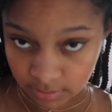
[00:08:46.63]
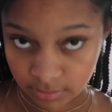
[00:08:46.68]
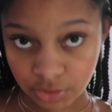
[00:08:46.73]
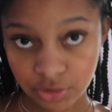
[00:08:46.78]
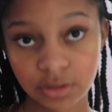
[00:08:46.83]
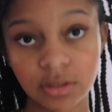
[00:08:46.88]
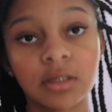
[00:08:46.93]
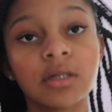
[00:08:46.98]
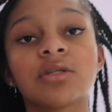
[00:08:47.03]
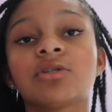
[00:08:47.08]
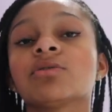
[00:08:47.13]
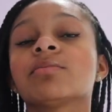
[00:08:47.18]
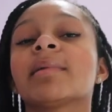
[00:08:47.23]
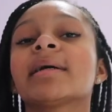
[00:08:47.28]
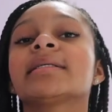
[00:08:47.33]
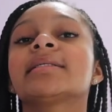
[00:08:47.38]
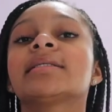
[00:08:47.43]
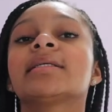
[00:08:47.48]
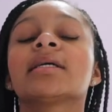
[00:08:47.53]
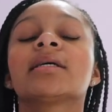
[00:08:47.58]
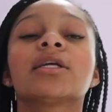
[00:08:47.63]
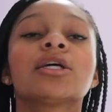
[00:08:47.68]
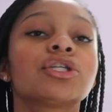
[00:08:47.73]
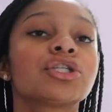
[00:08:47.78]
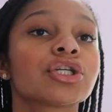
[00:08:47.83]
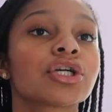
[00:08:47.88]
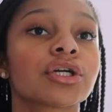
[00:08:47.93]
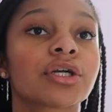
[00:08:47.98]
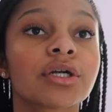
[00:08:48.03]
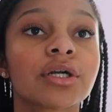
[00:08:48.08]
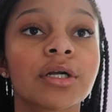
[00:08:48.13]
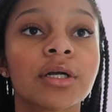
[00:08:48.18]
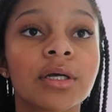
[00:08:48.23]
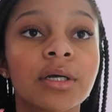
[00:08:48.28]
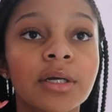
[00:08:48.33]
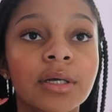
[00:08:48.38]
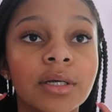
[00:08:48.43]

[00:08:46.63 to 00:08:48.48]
I'm just gonna do my signature